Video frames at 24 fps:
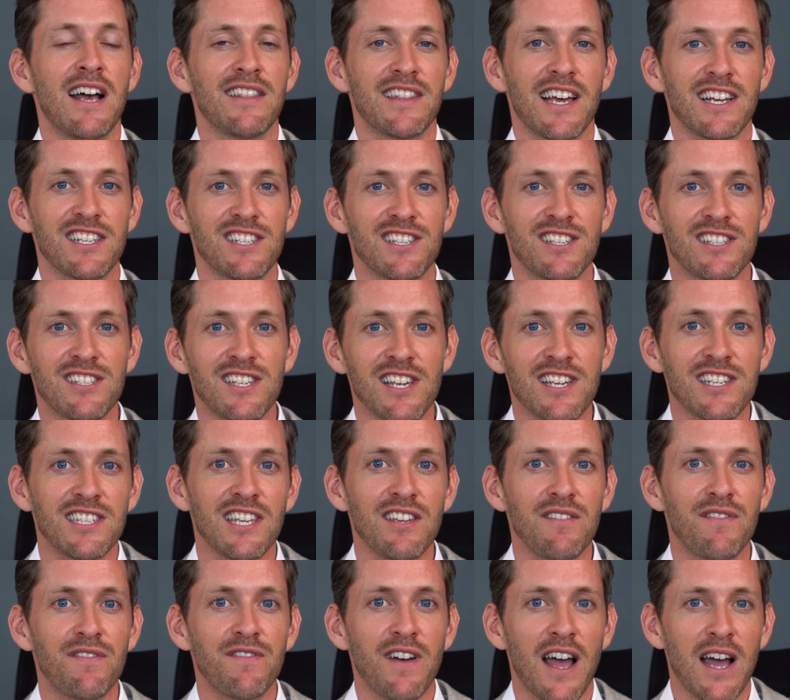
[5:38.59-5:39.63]
That's
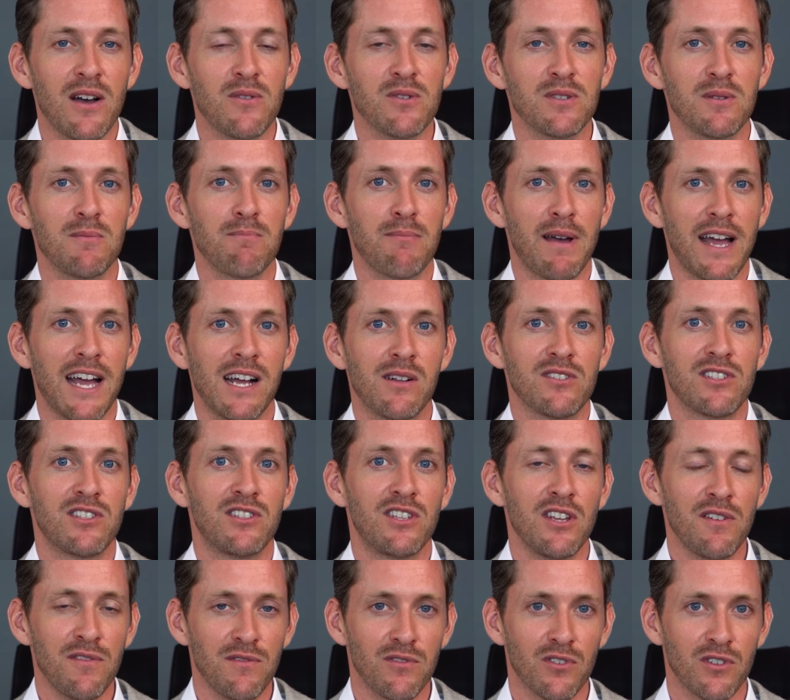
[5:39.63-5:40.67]
£60,000
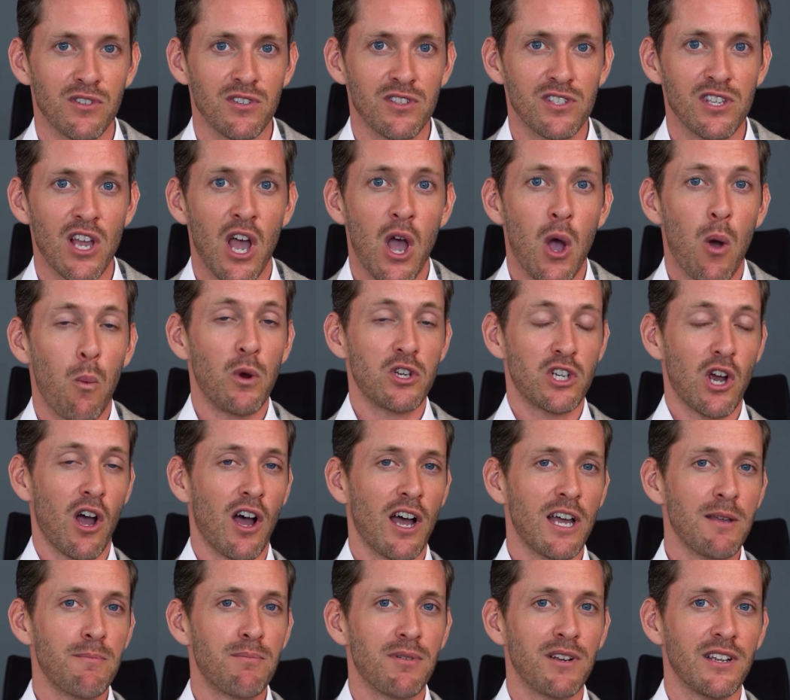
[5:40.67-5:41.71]
difference, which
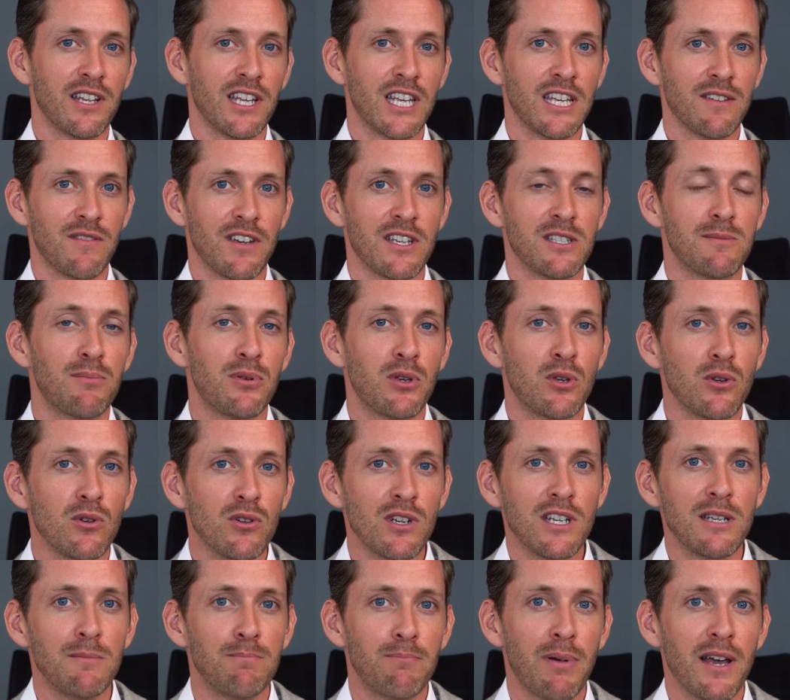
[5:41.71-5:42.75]
I believe is
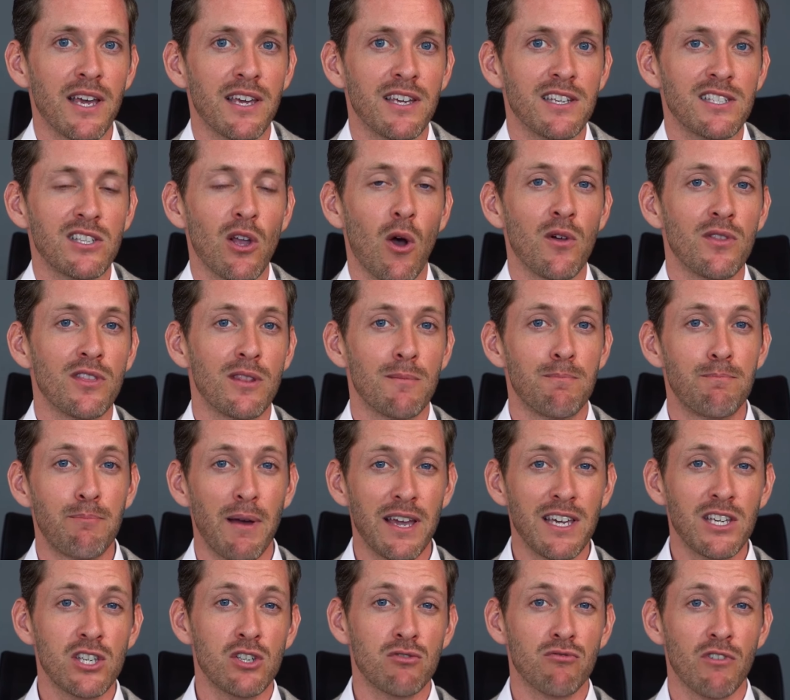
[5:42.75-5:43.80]
purely based on the
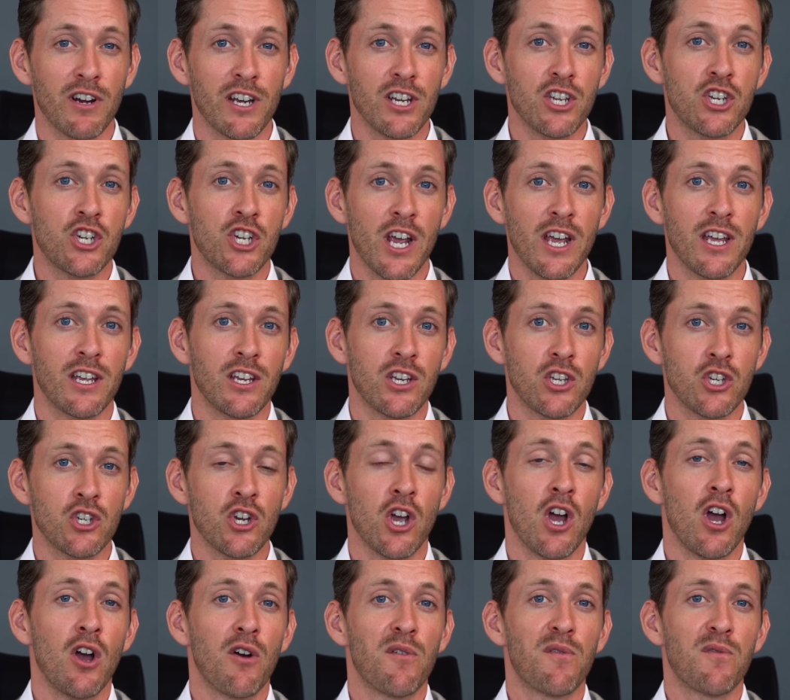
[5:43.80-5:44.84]
base rate
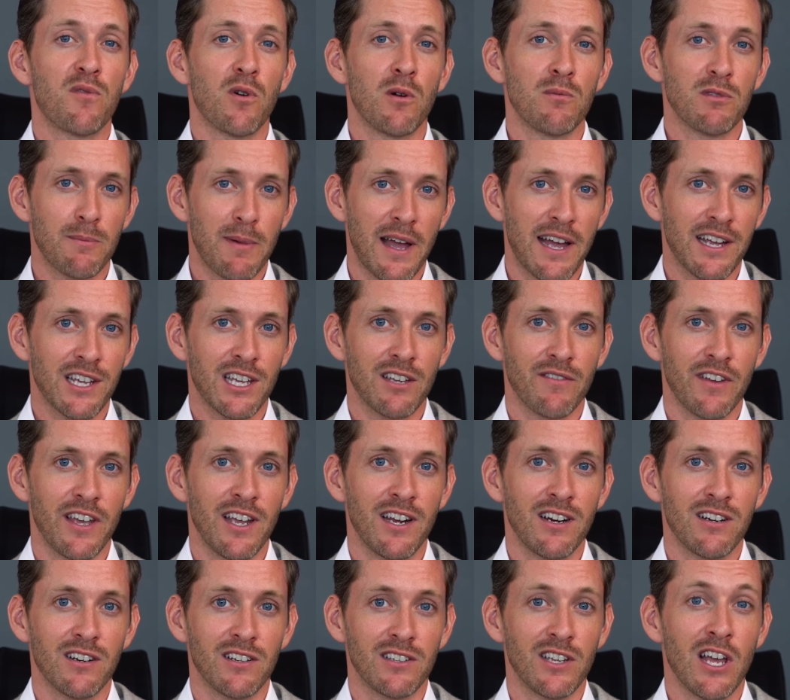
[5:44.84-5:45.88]
change from the Bank of
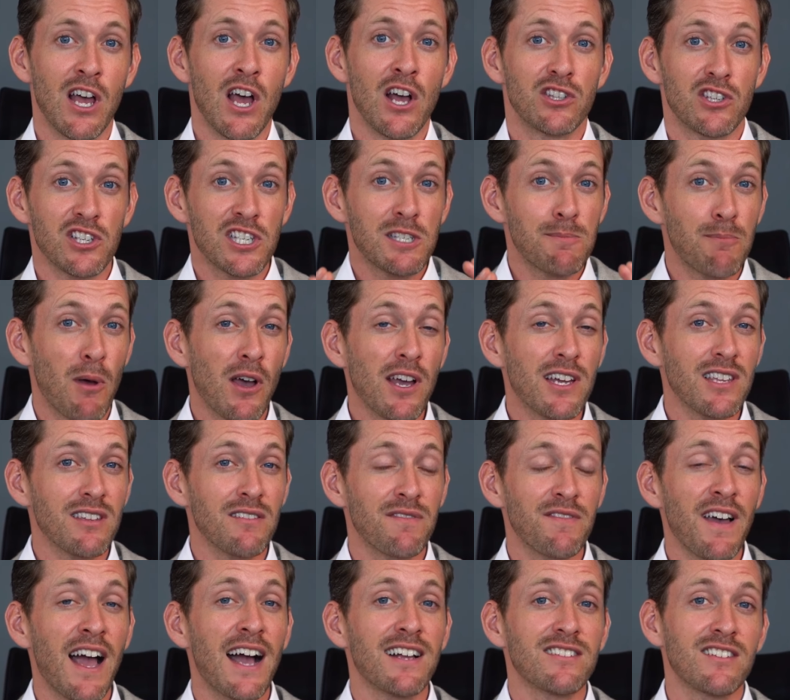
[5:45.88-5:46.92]
England, despite the
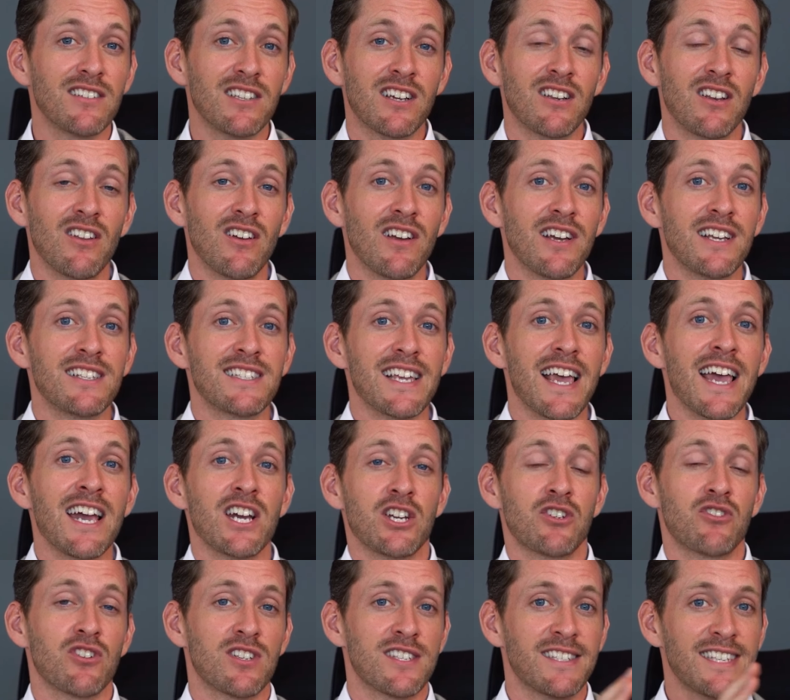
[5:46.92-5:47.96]
fact that the client's
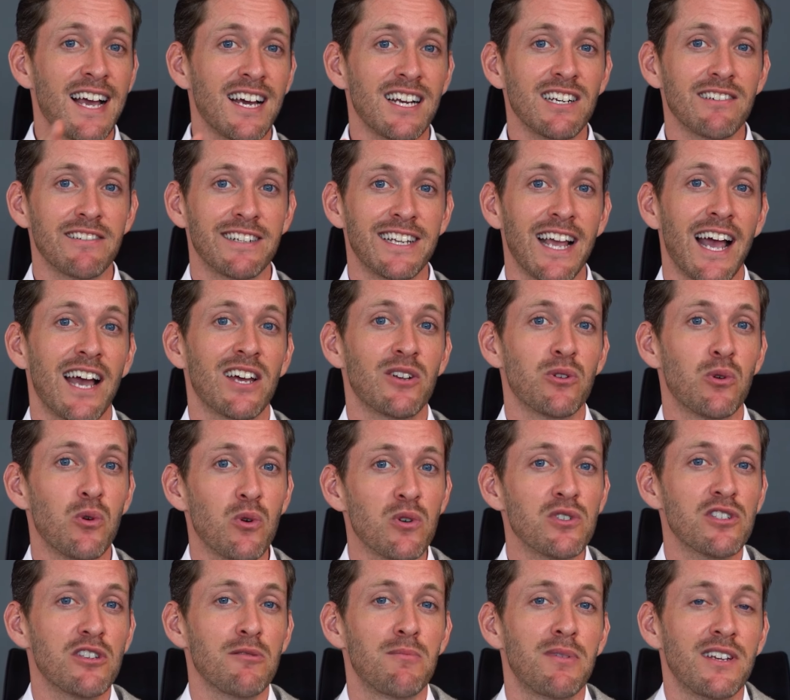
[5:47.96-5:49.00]
extra salary had
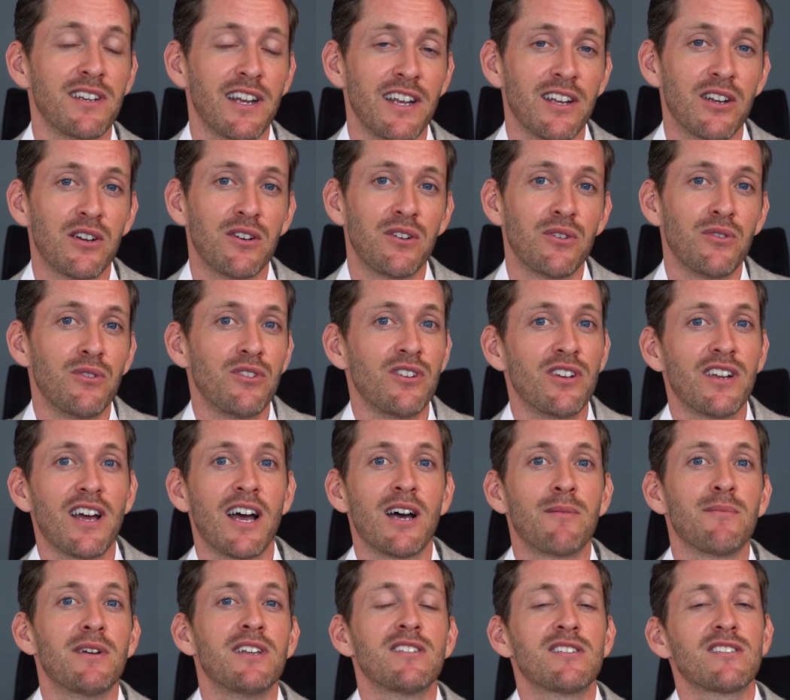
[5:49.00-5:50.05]
also been included
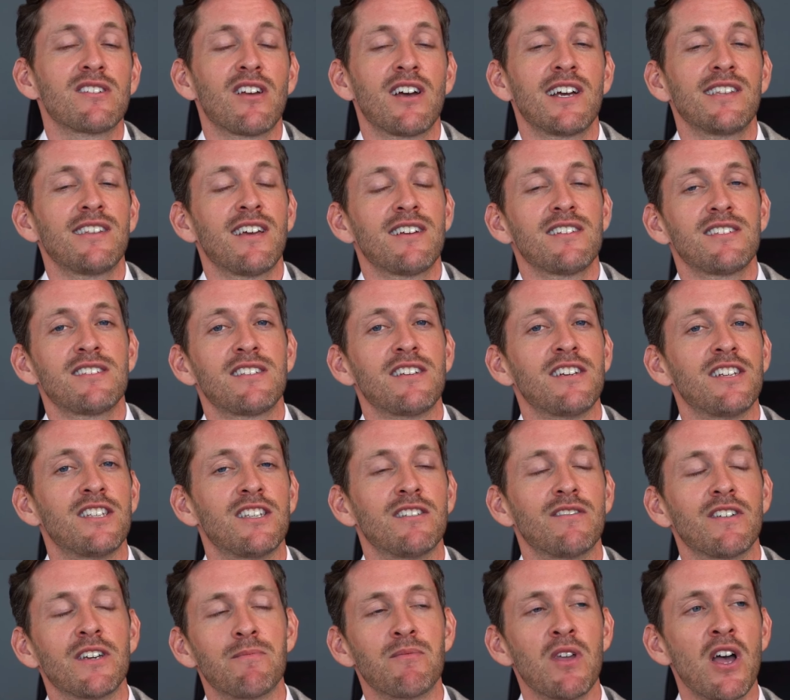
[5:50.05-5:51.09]
inside that
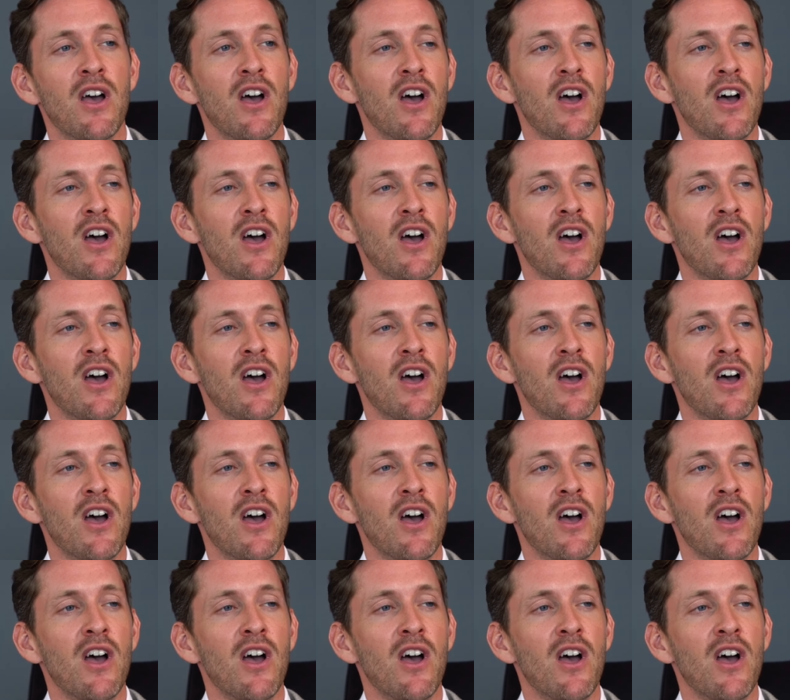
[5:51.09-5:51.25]
CETV.